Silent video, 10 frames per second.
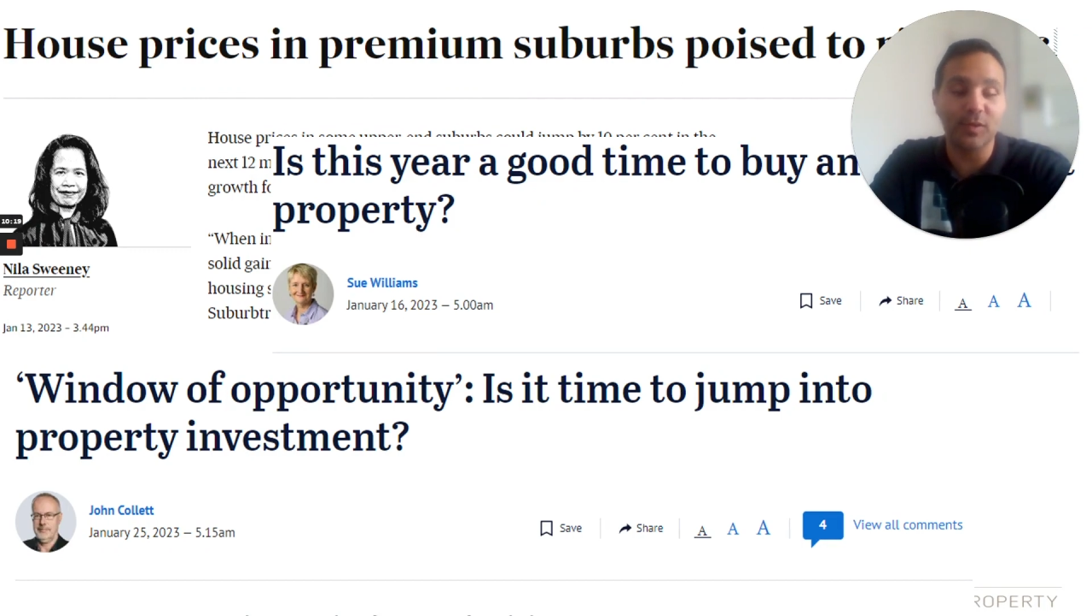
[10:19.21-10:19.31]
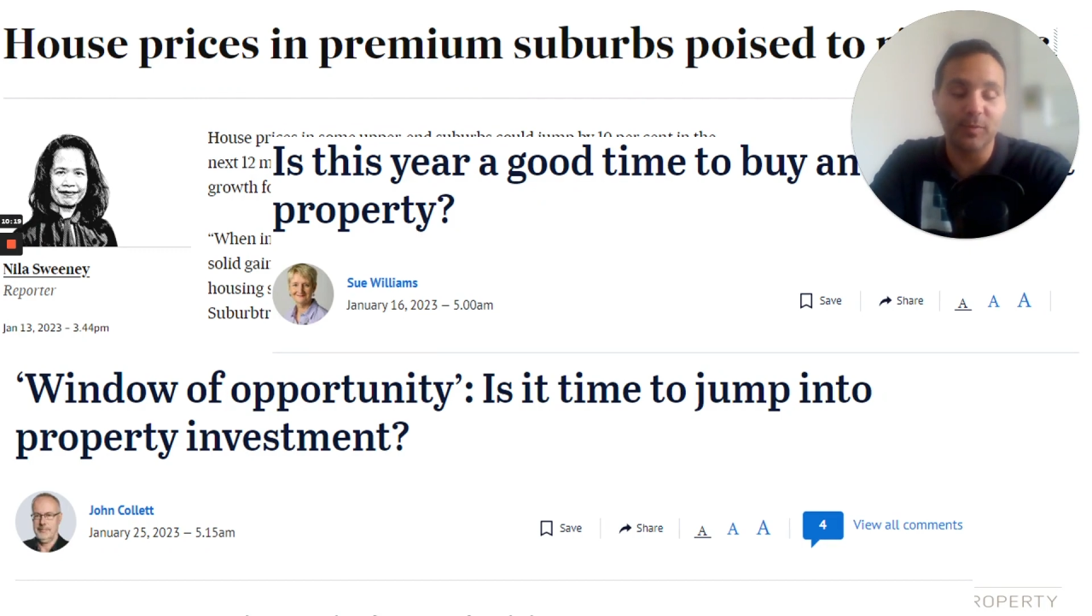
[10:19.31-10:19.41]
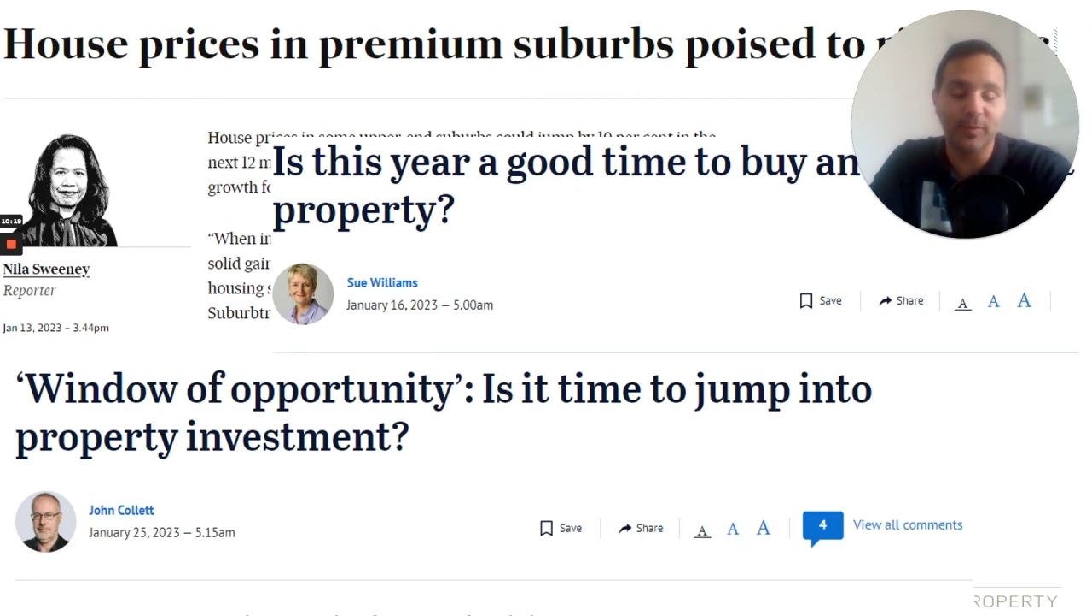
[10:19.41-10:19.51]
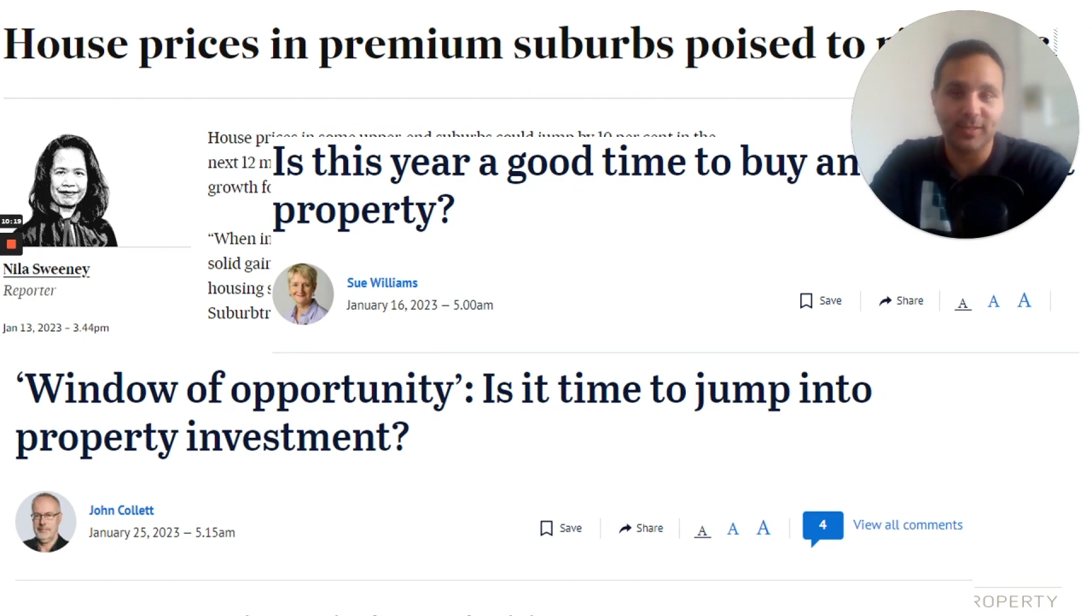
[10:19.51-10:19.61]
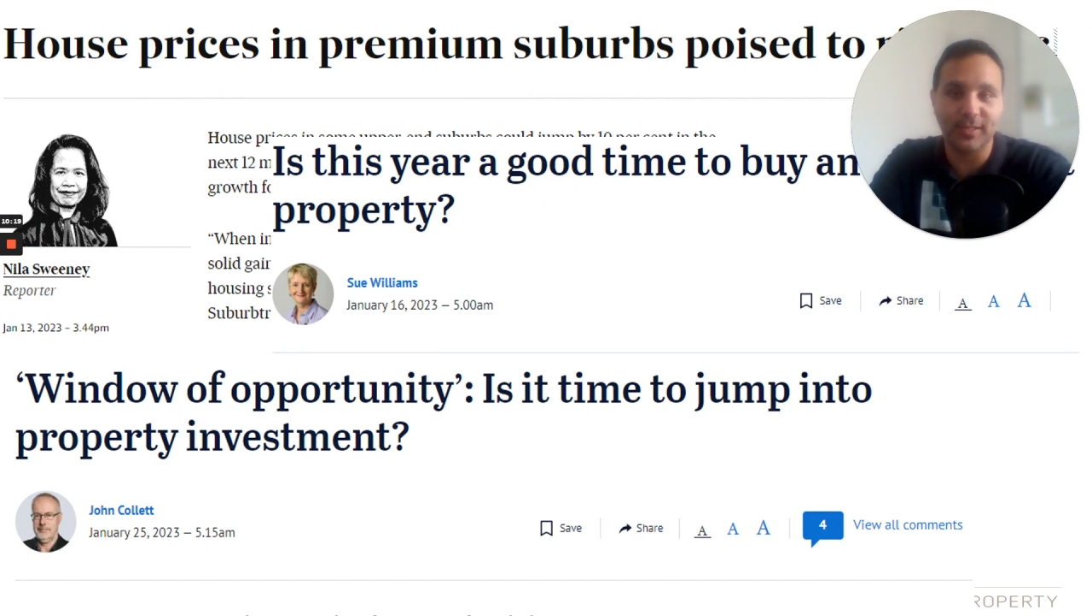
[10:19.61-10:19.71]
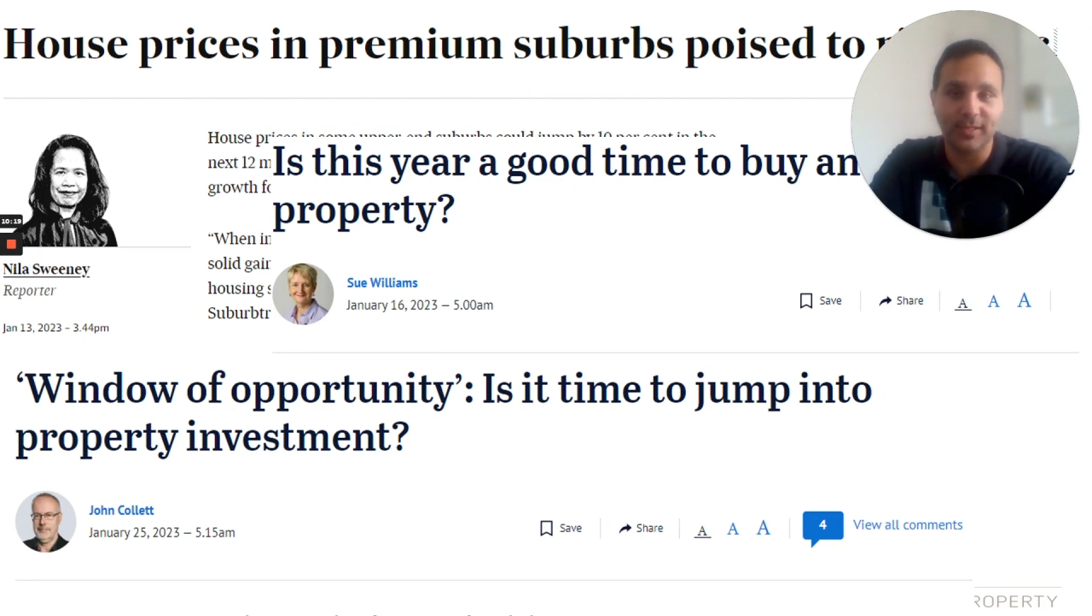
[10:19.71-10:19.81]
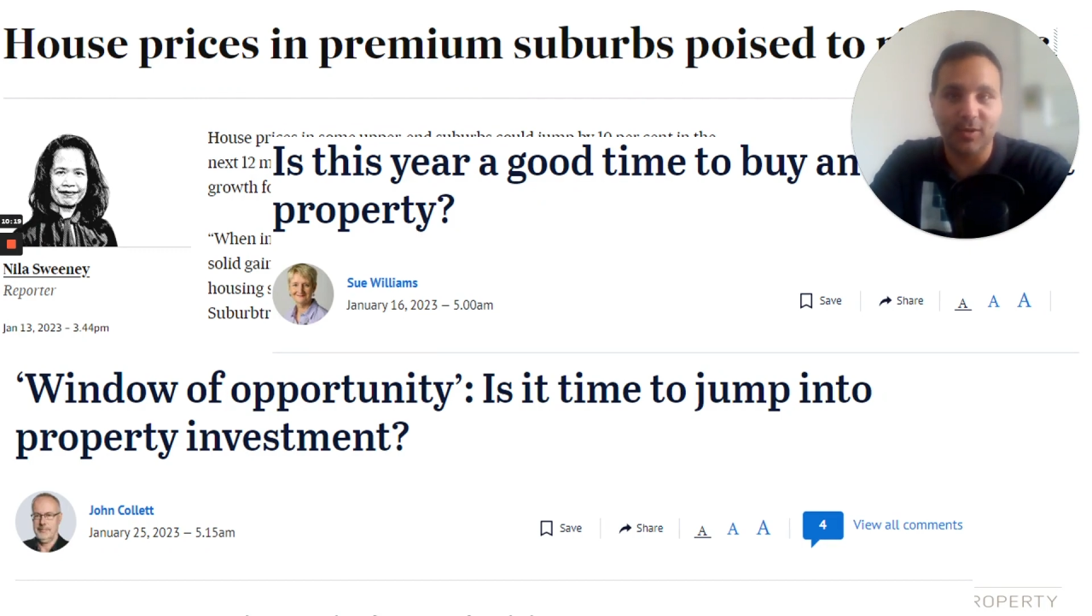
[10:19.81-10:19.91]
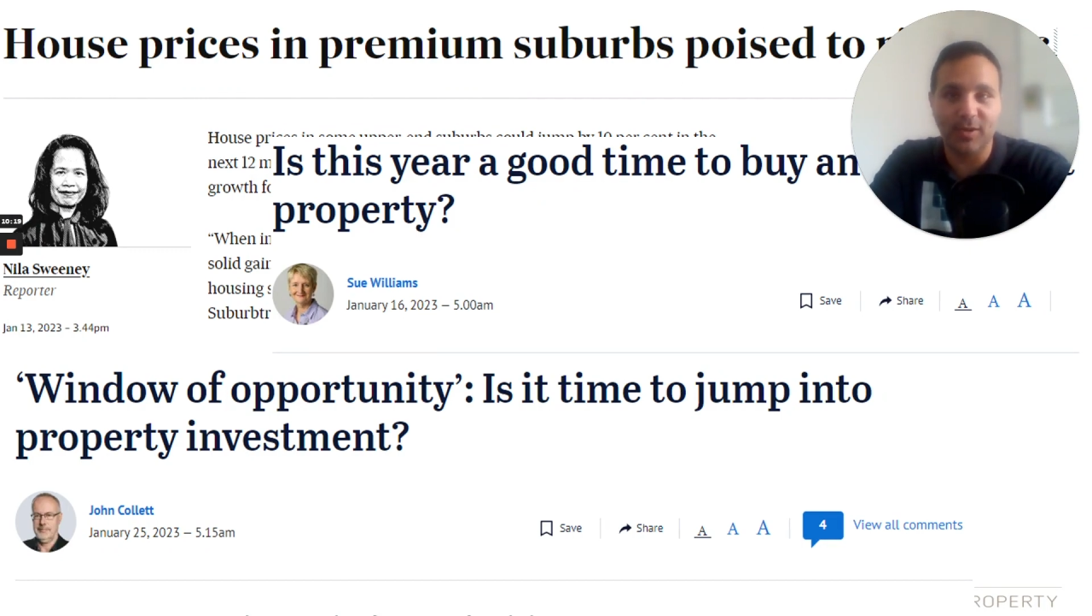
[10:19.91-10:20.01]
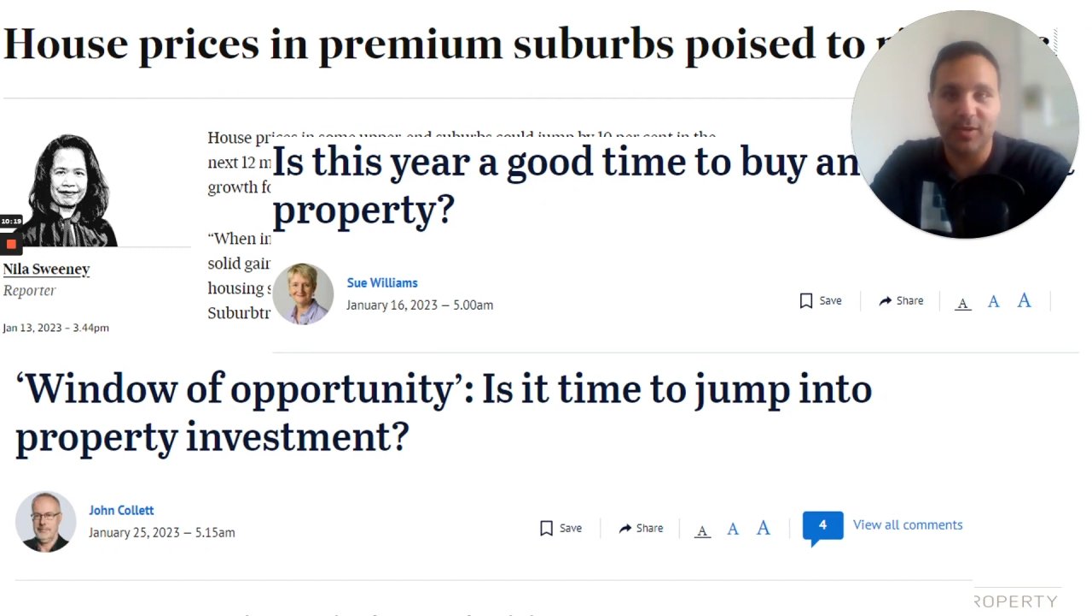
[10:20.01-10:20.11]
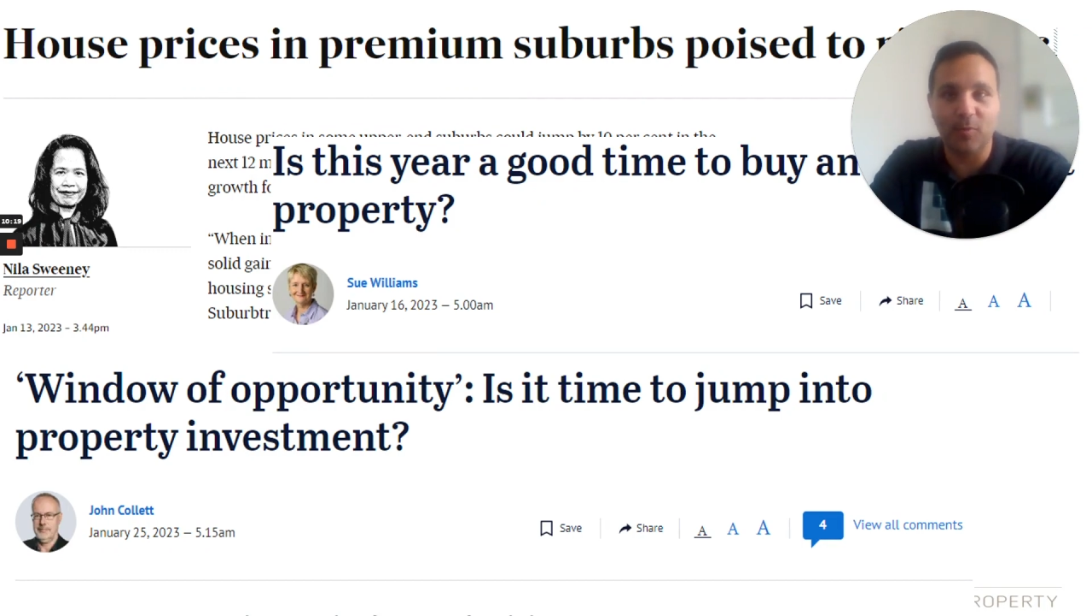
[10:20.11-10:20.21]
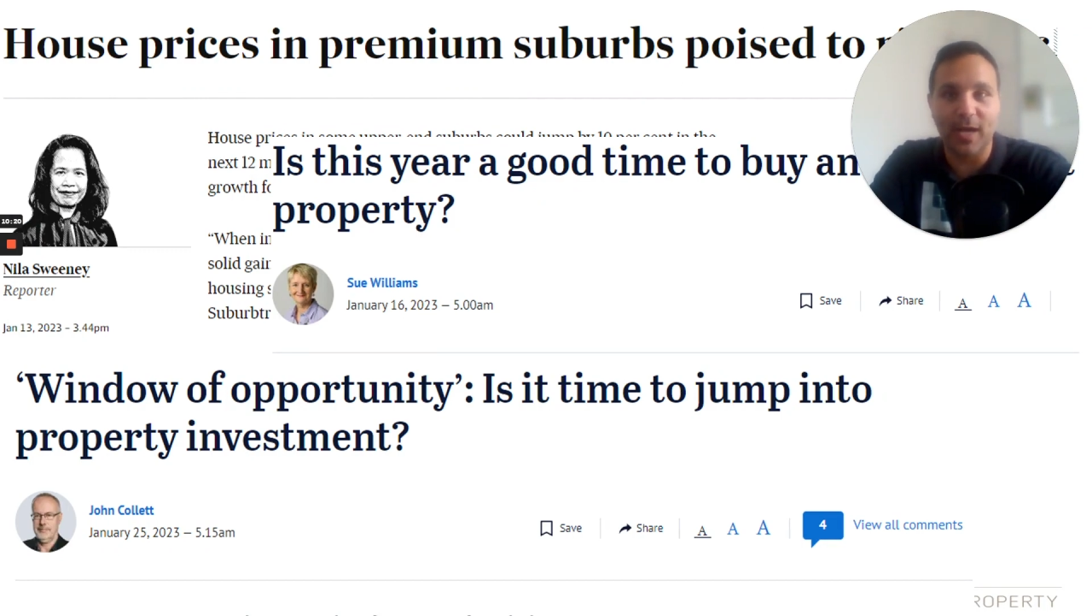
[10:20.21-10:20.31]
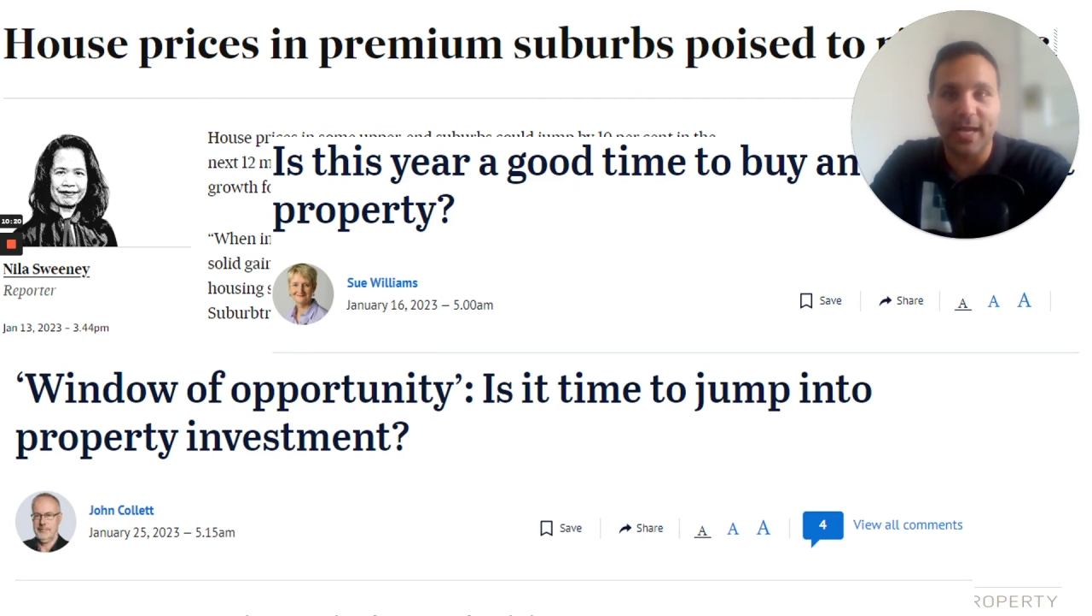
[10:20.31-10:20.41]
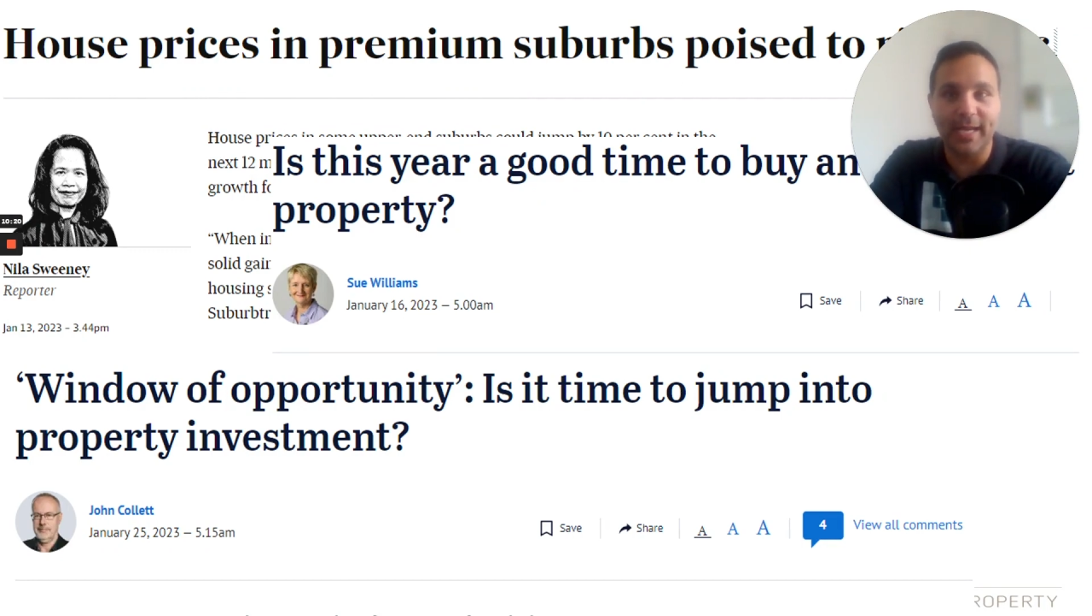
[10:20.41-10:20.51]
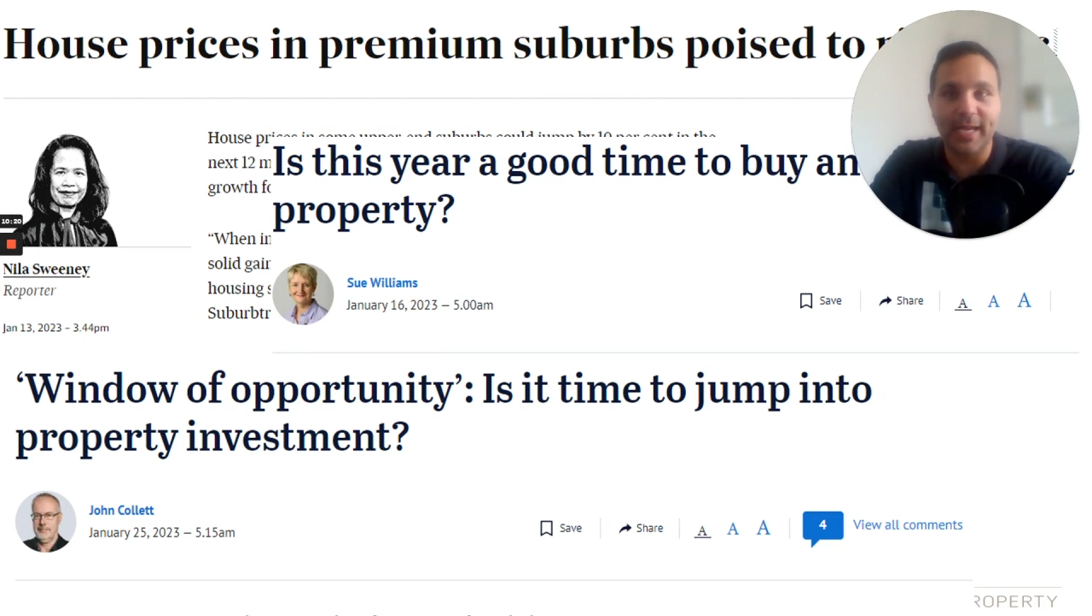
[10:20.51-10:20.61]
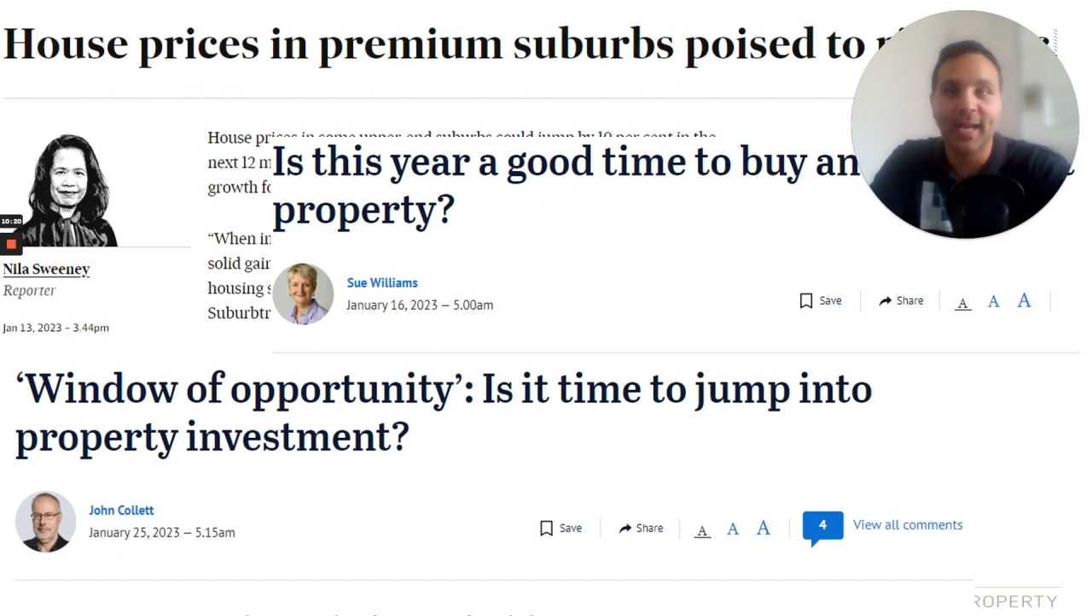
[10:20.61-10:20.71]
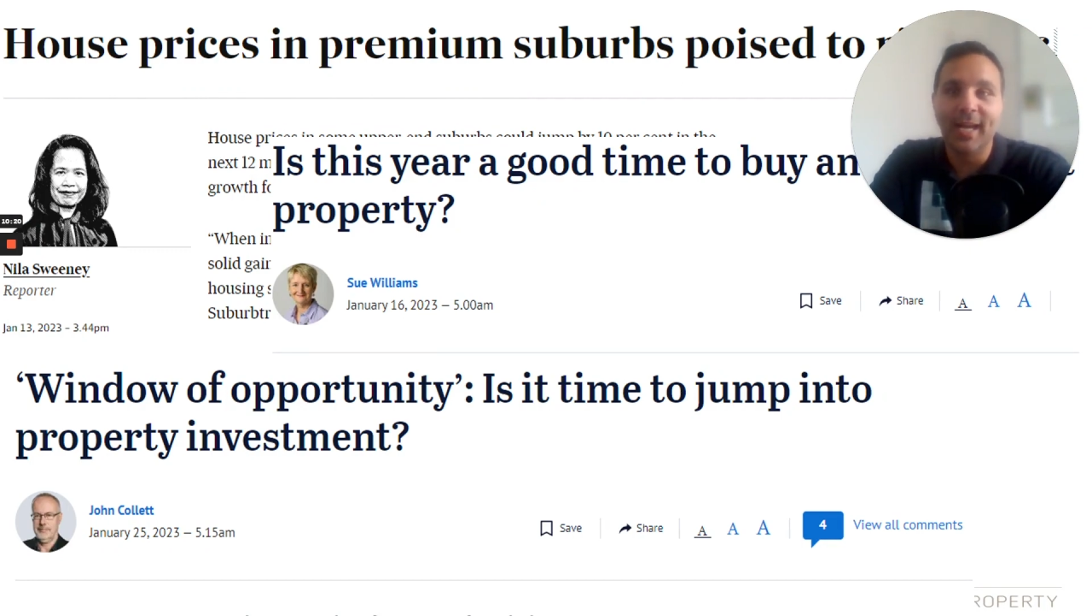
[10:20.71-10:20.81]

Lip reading: that we actually got away.